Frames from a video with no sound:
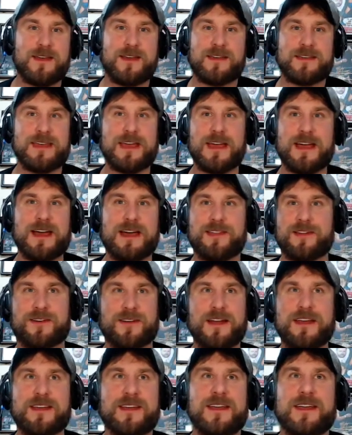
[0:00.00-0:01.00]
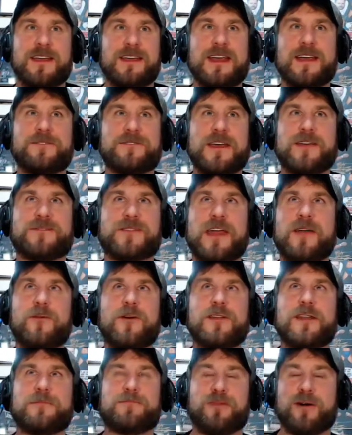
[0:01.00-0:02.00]
Yeah, if they
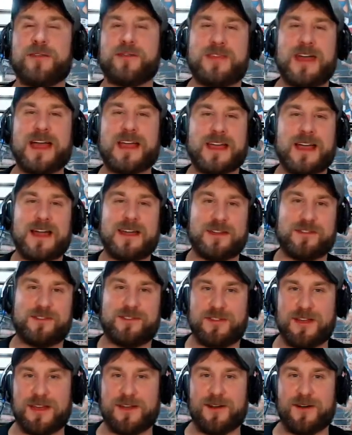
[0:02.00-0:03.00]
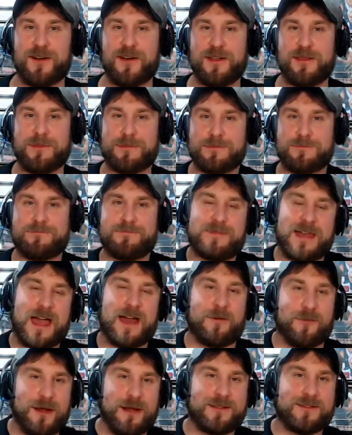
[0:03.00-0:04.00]
wouldn't have put that kind of shit on
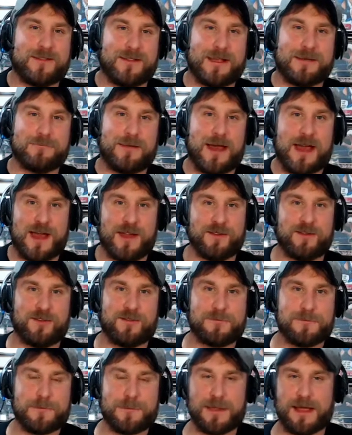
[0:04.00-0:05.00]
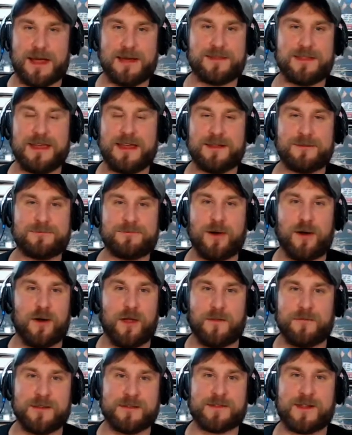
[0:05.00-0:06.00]
that wrestling match, I think
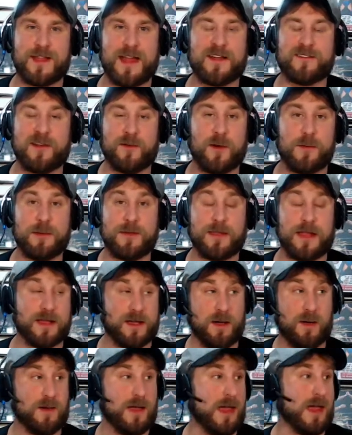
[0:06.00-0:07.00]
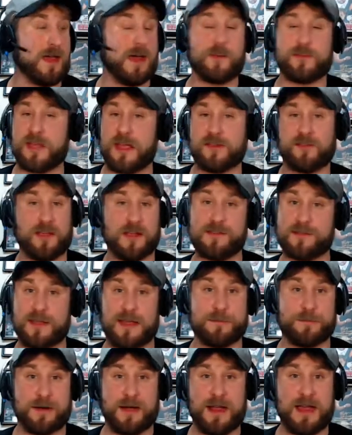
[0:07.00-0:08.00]
all of us collectively would have been like, oh, hey, that was actually a
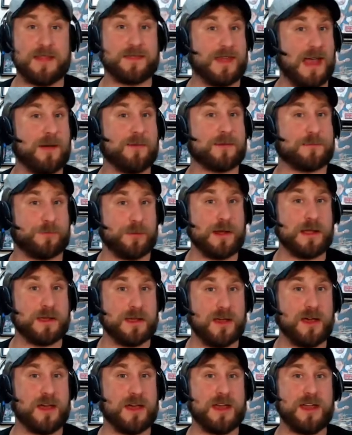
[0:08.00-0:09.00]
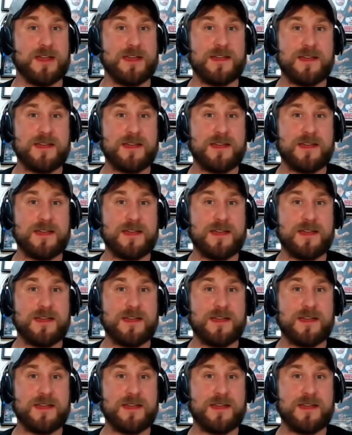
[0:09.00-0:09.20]
sleeper hit. That was pretty good.